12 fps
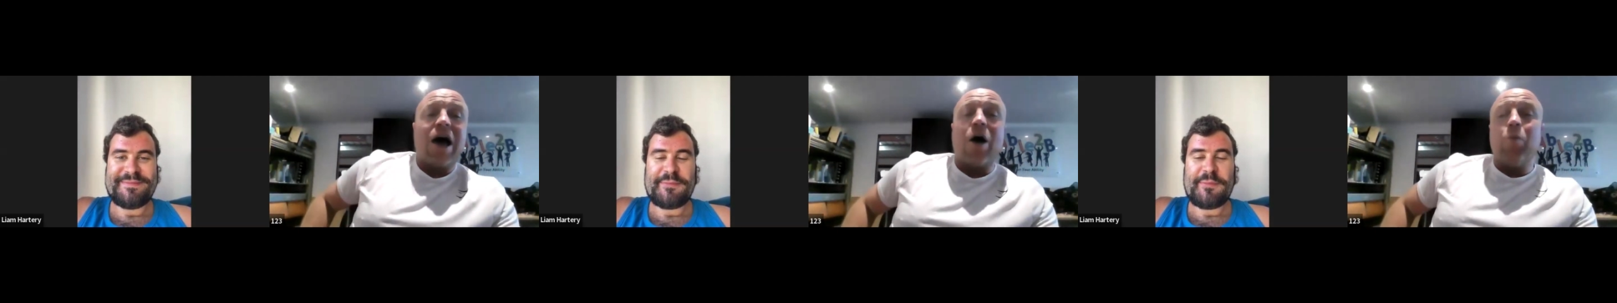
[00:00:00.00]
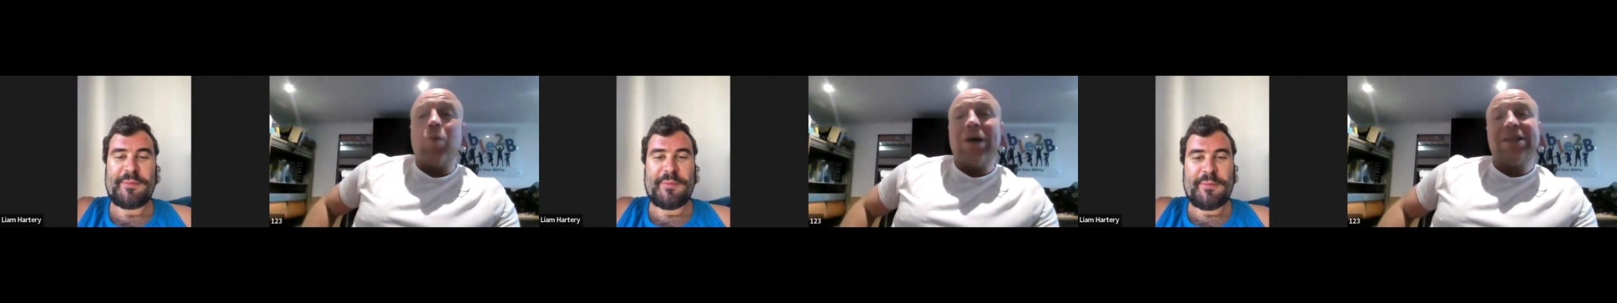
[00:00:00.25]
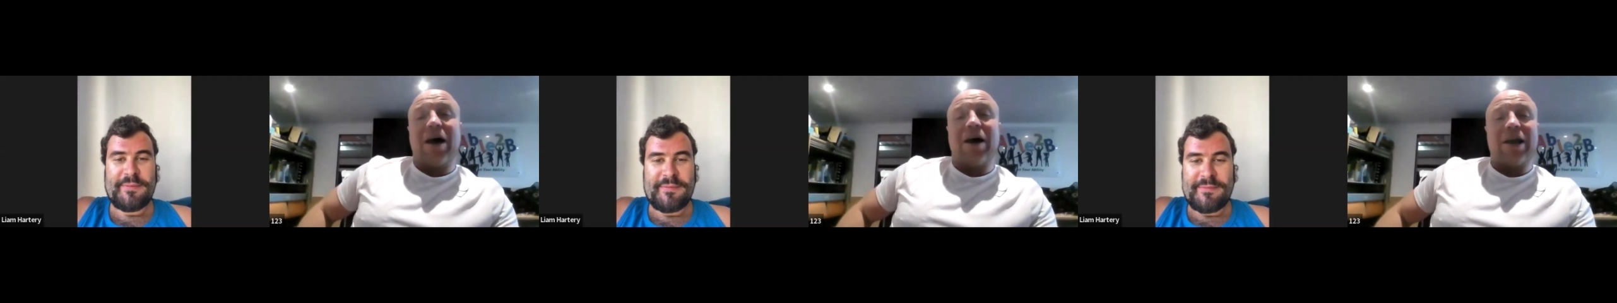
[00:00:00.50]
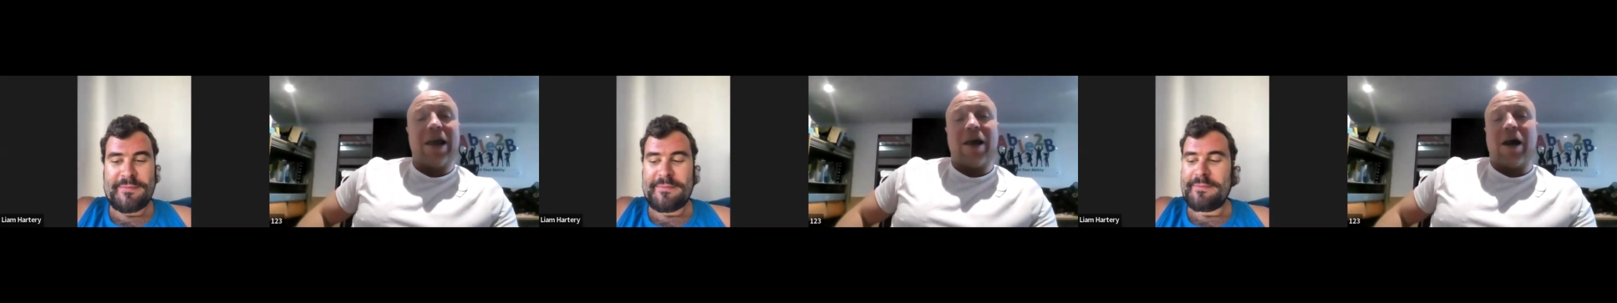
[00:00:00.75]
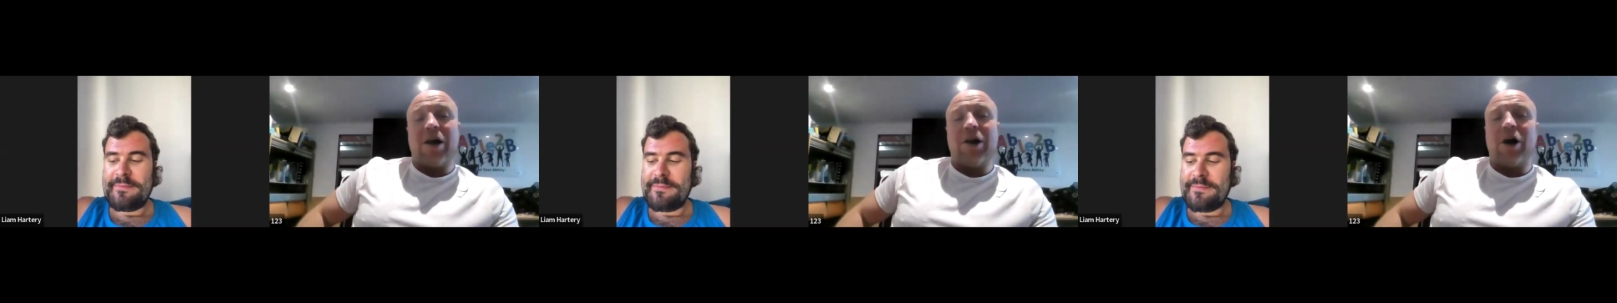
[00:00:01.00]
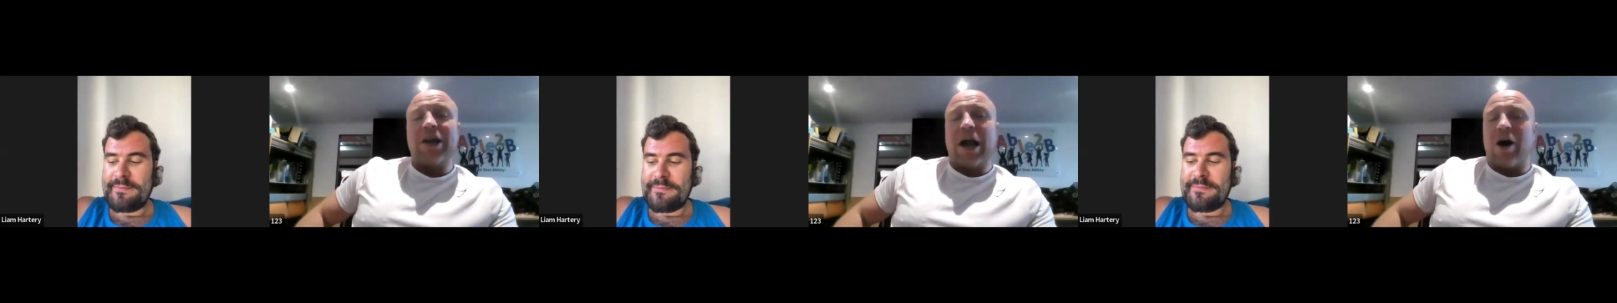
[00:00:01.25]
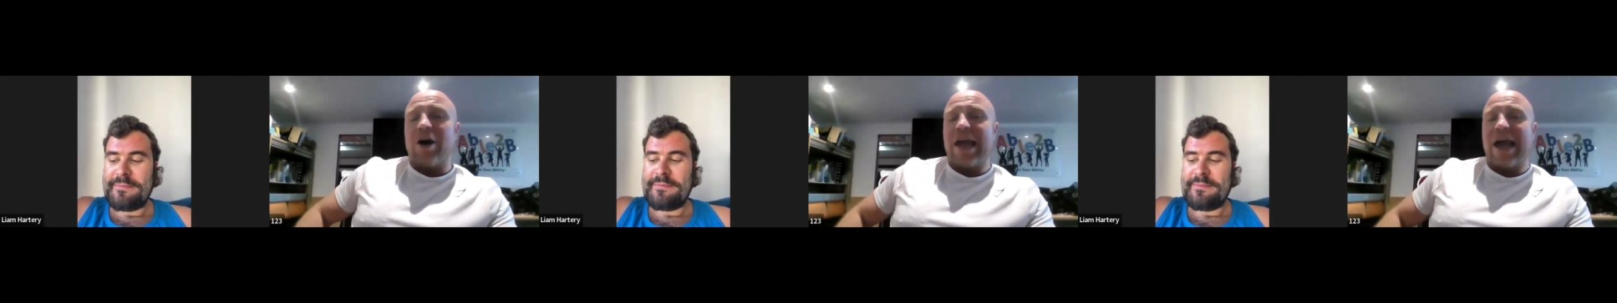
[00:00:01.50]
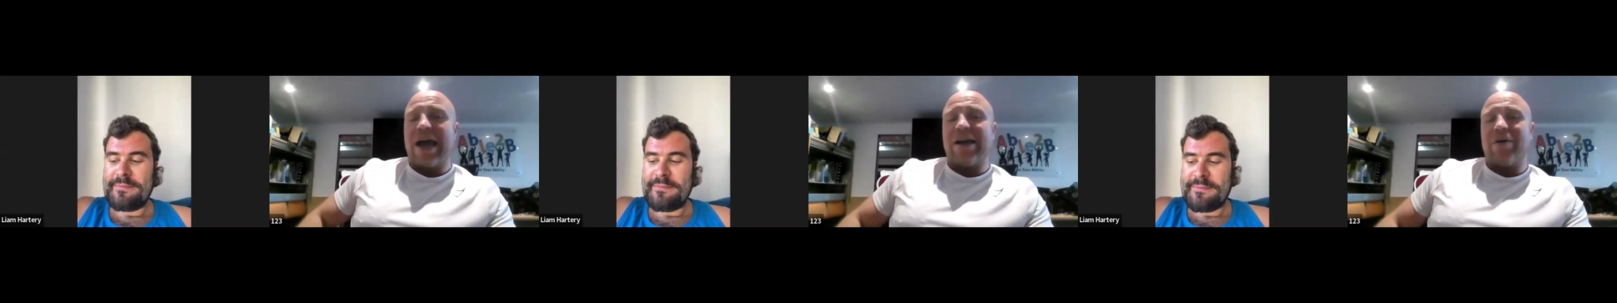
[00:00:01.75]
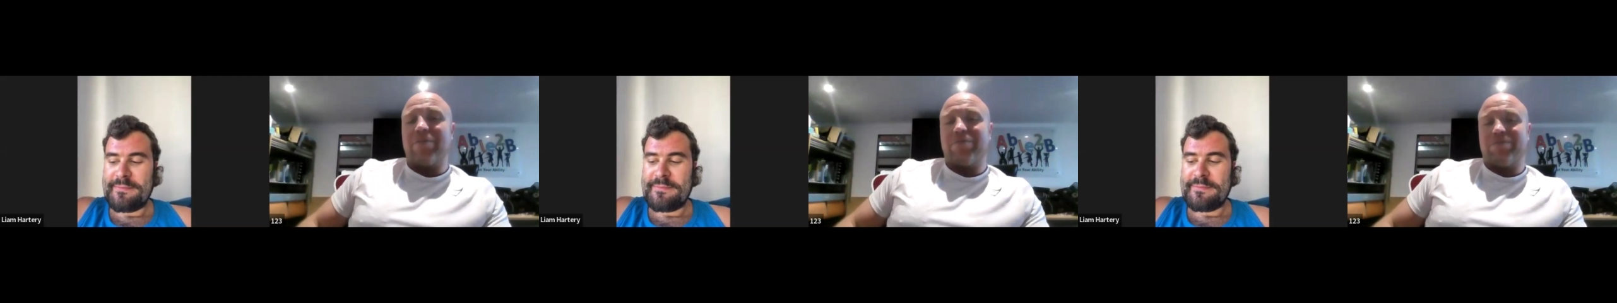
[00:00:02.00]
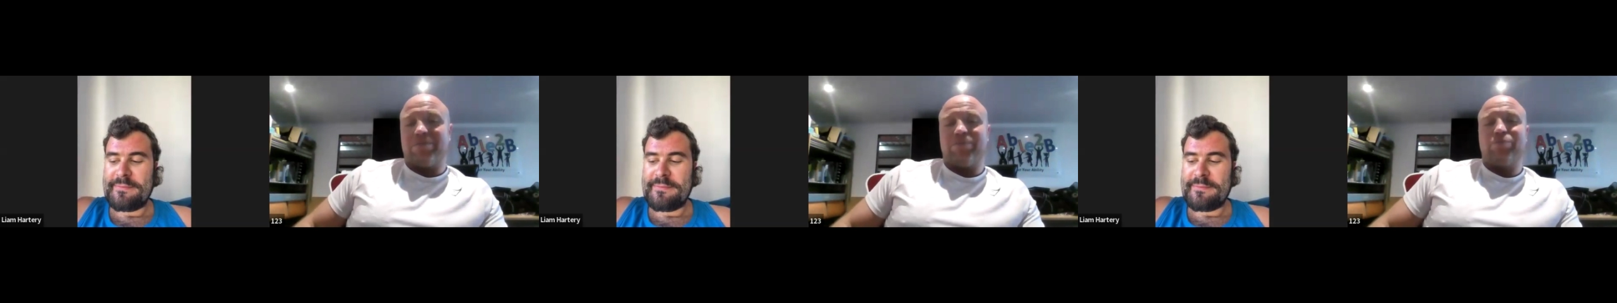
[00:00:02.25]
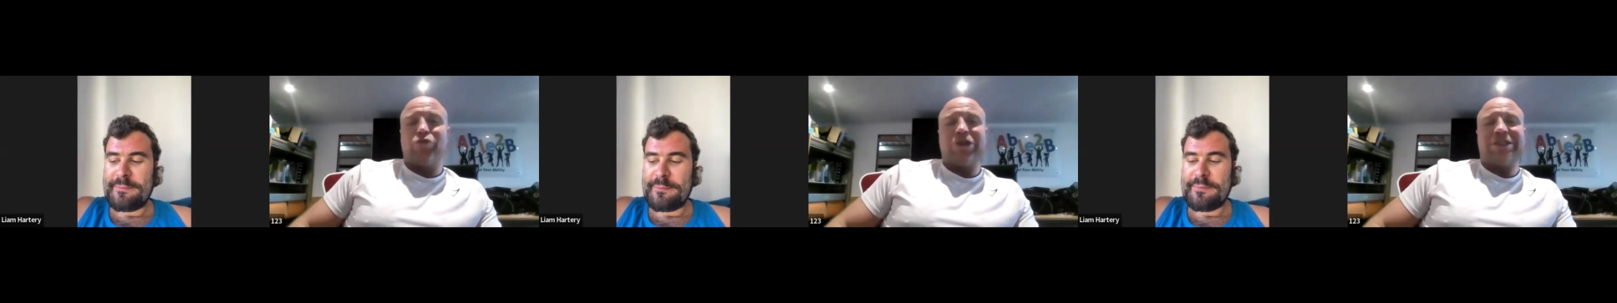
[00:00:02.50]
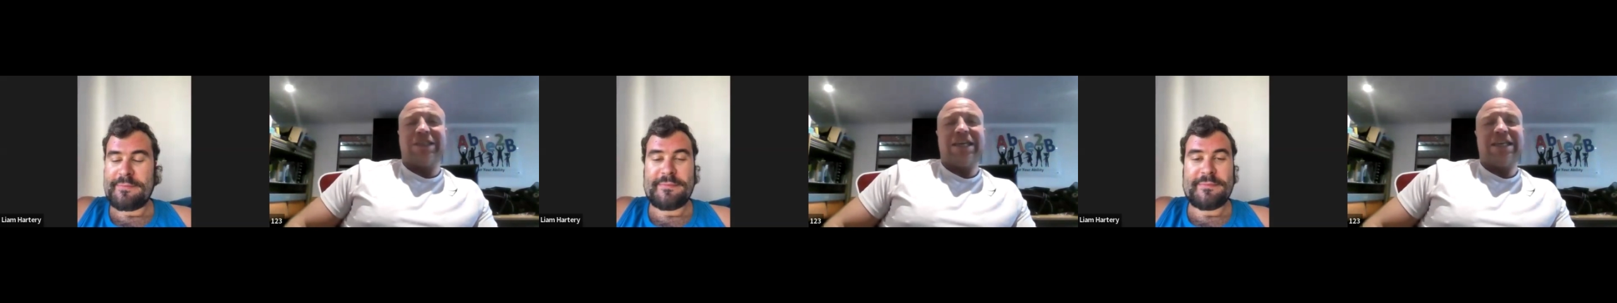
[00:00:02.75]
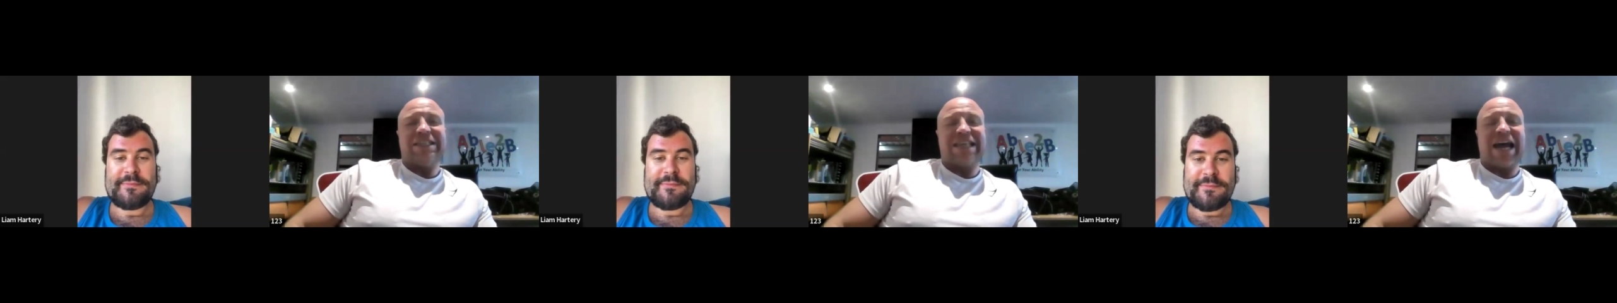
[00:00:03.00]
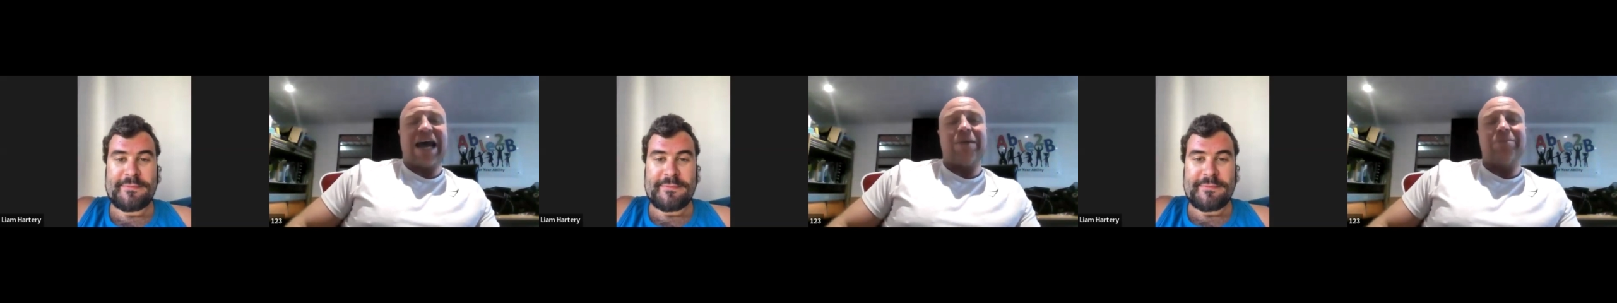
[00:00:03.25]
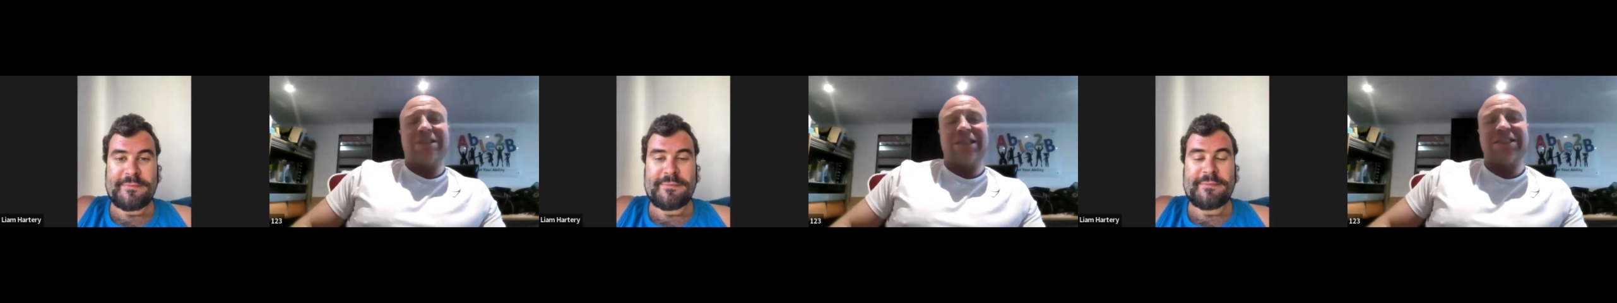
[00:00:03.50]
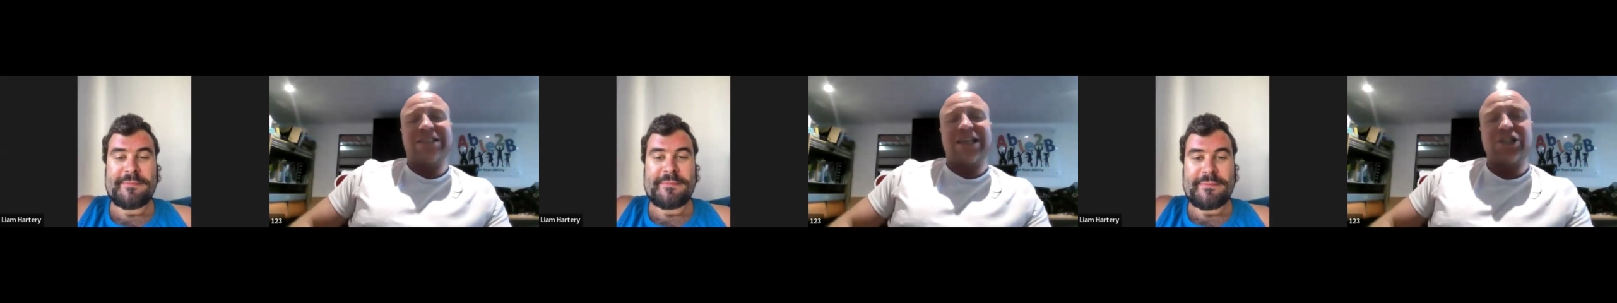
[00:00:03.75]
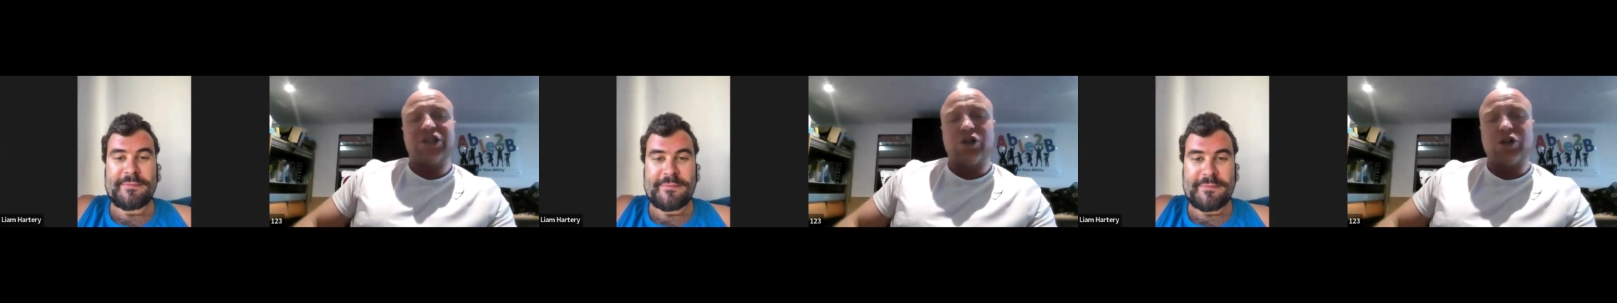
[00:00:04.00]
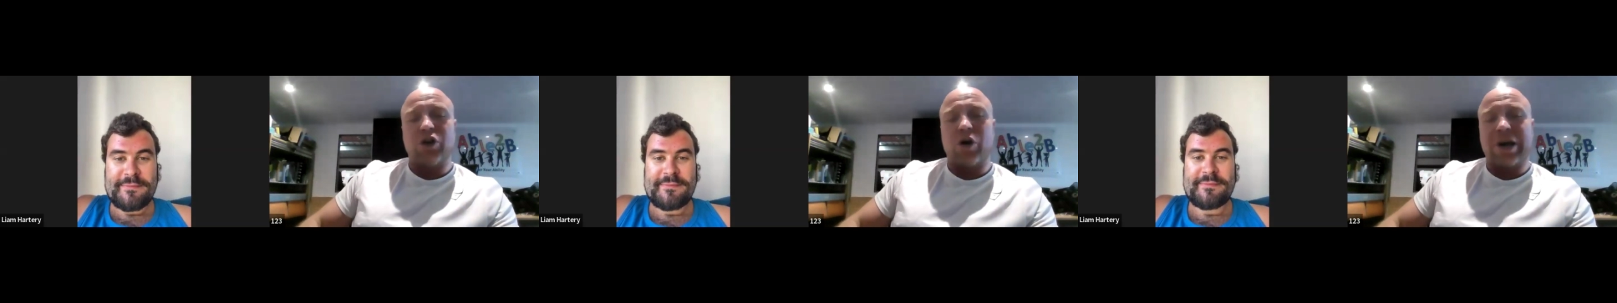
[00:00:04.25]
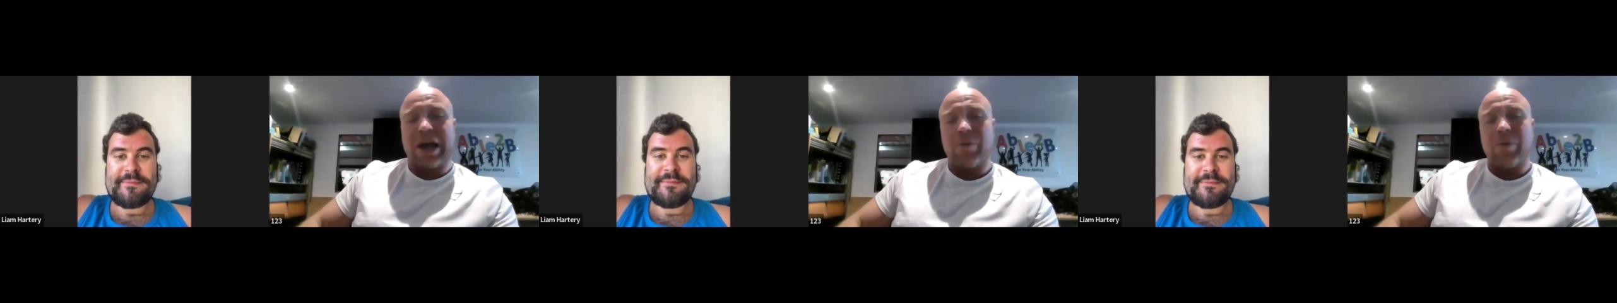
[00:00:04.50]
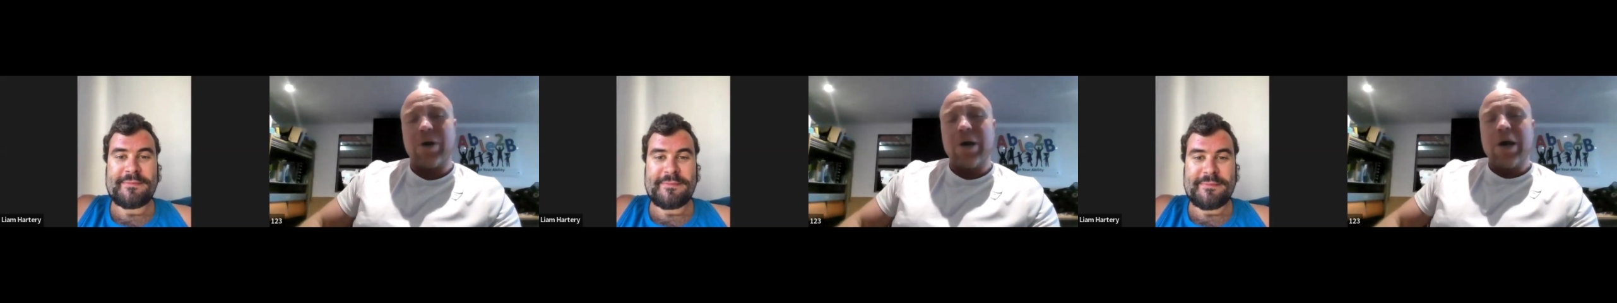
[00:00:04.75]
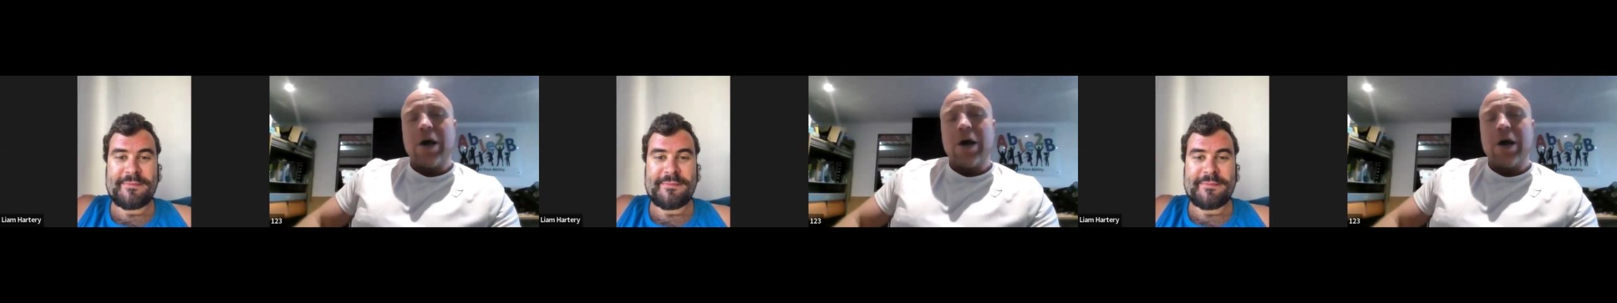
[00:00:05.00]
Speaker 1: and we done it. And I I had a pretty damn sensational knockout.